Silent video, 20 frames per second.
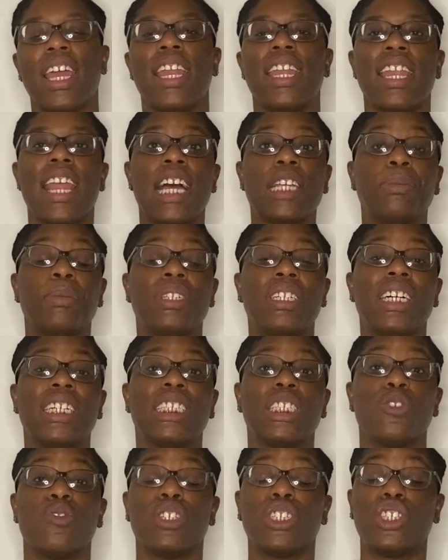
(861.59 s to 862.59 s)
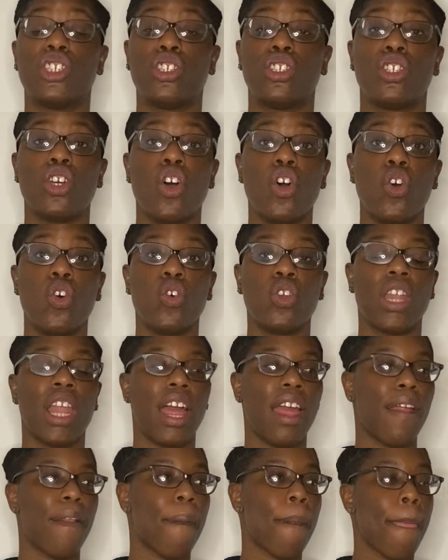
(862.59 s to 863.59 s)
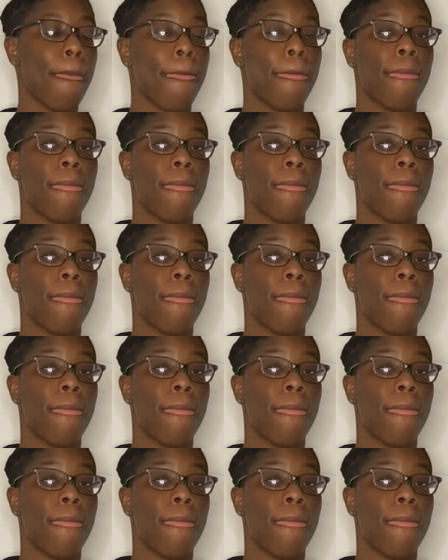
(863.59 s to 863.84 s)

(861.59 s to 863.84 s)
And that's because it was so, like,